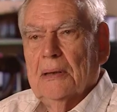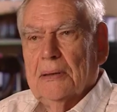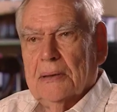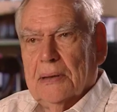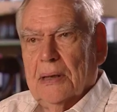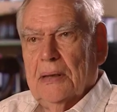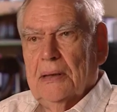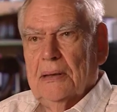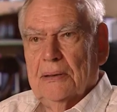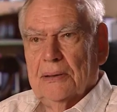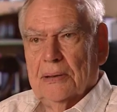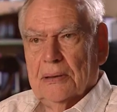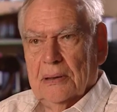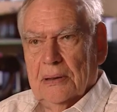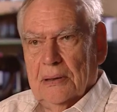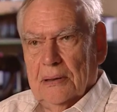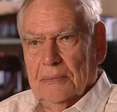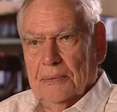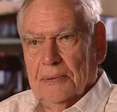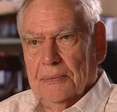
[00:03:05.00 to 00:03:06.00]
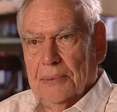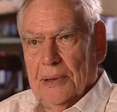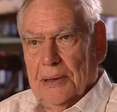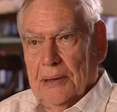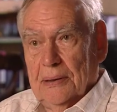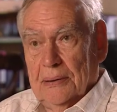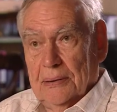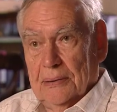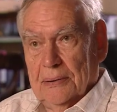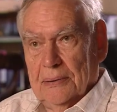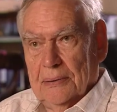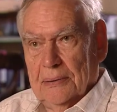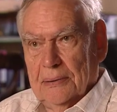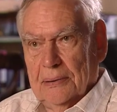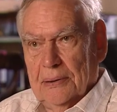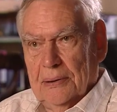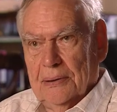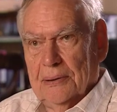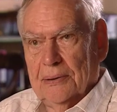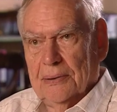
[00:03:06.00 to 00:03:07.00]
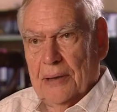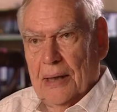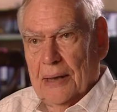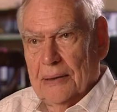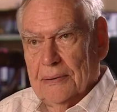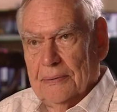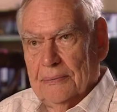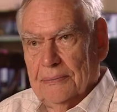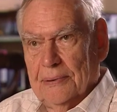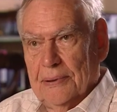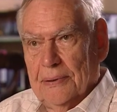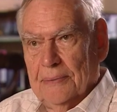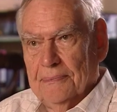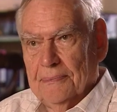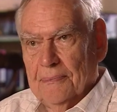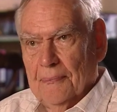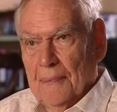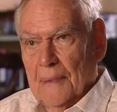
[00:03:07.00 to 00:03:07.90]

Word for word: teach human beings interactively?